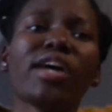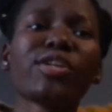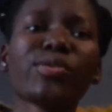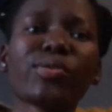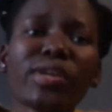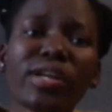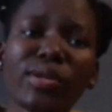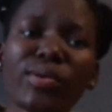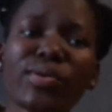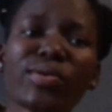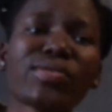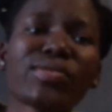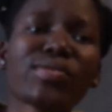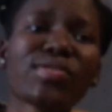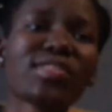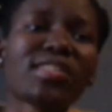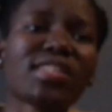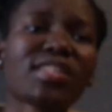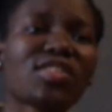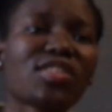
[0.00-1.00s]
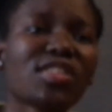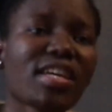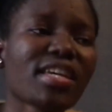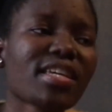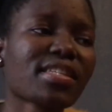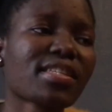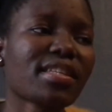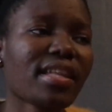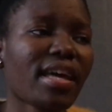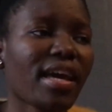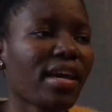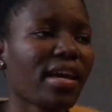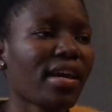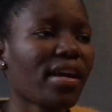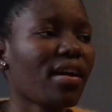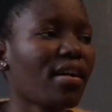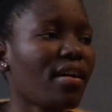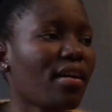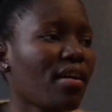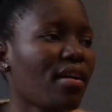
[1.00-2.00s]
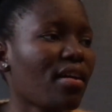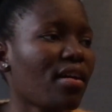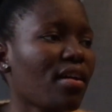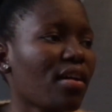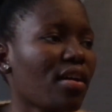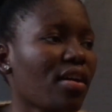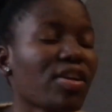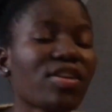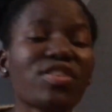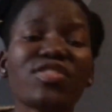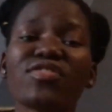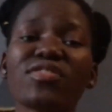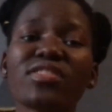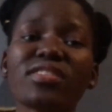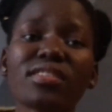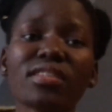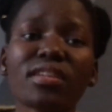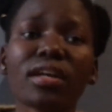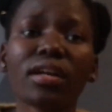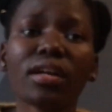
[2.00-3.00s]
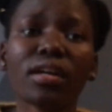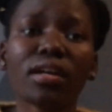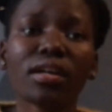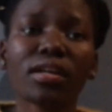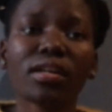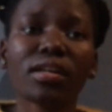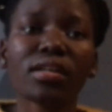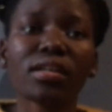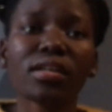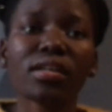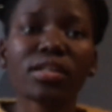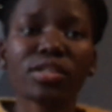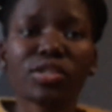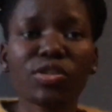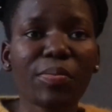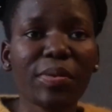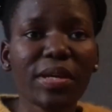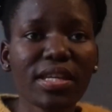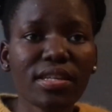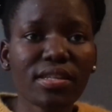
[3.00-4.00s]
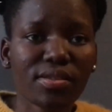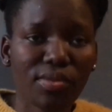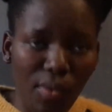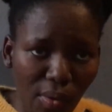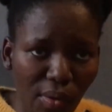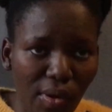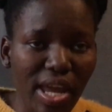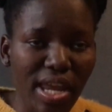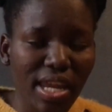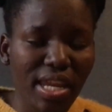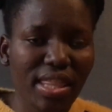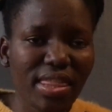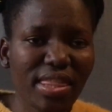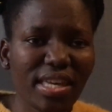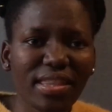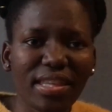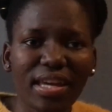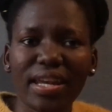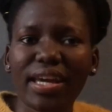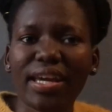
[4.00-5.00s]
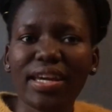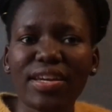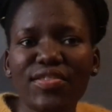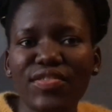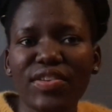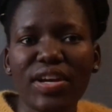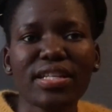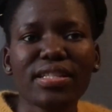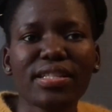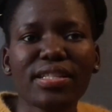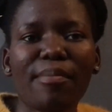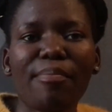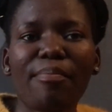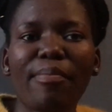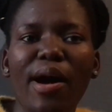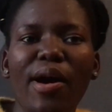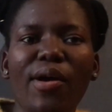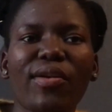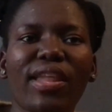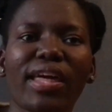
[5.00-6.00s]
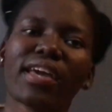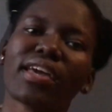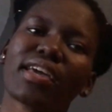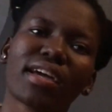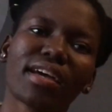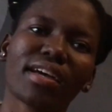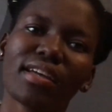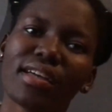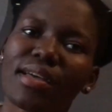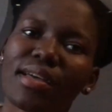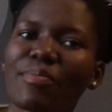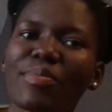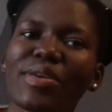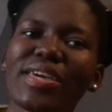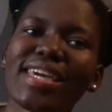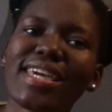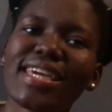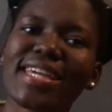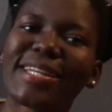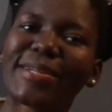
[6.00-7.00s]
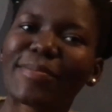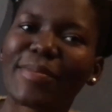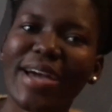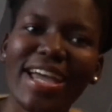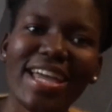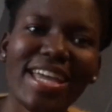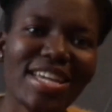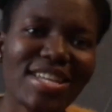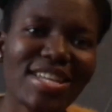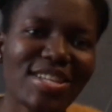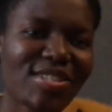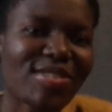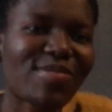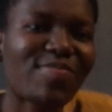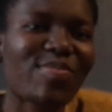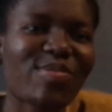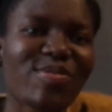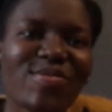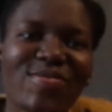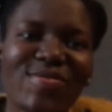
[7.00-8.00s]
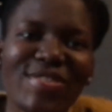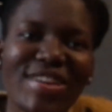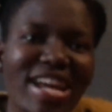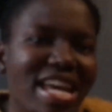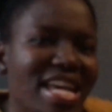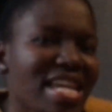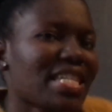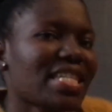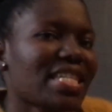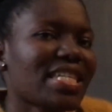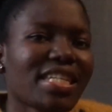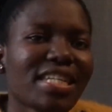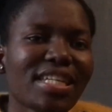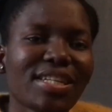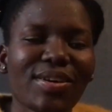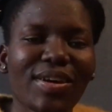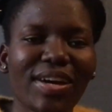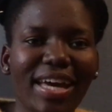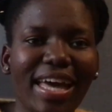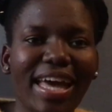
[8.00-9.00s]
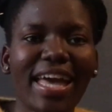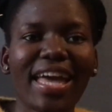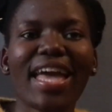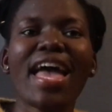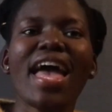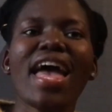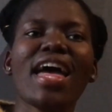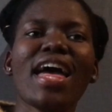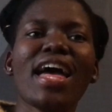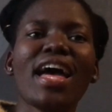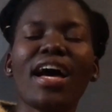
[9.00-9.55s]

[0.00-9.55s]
and you can also suggest interesting topics or anything that I can write about, like be in my inspiration. Okay,